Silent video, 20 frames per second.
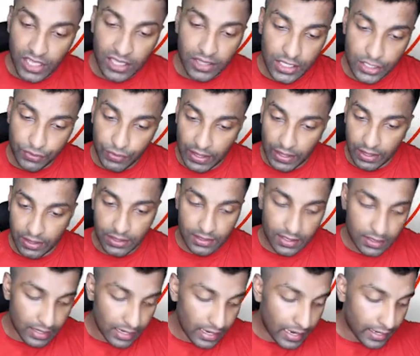this
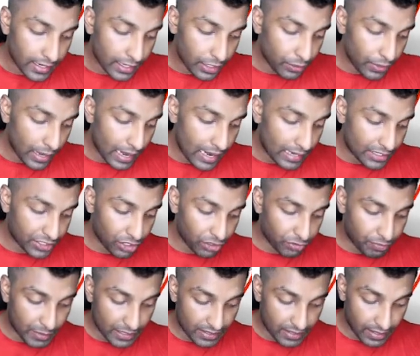is related to election
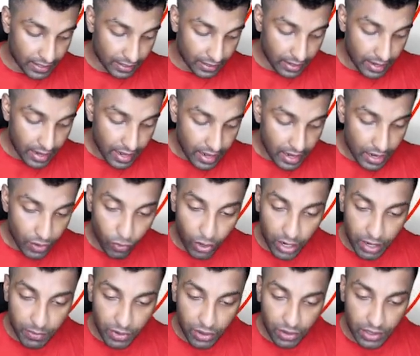of president. Now
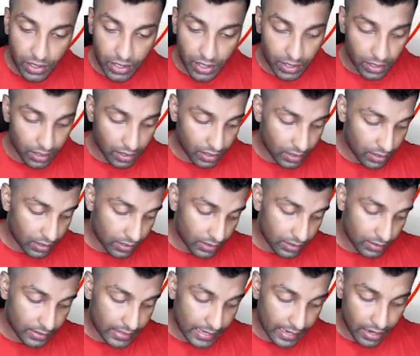what about
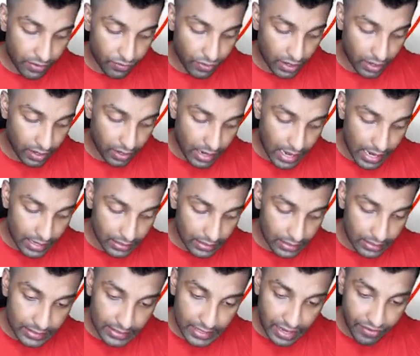second one,
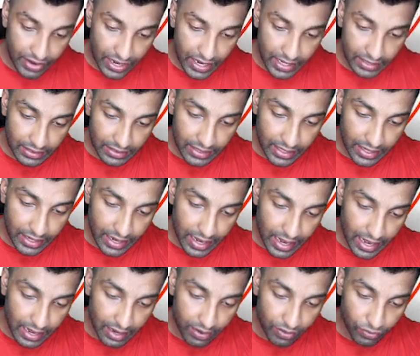Article 73
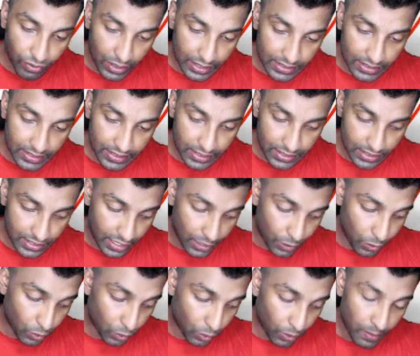and
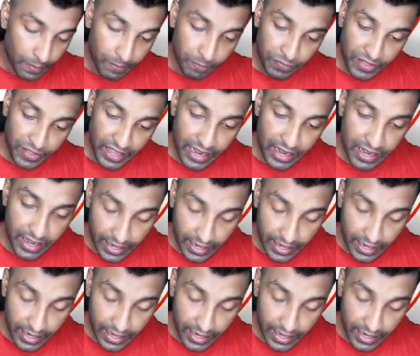162? Any